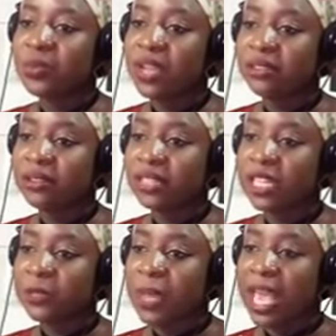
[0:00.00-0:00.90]
President
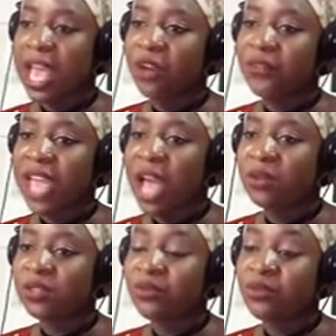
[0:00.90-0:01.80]
and Speaker of the
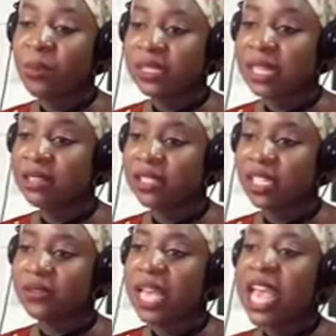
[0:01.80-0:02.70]
House of
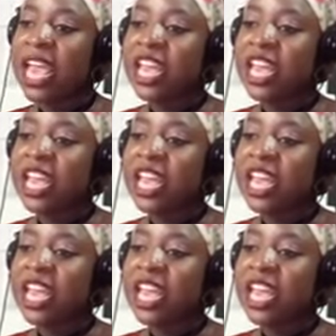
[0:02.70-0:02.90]
Representatives,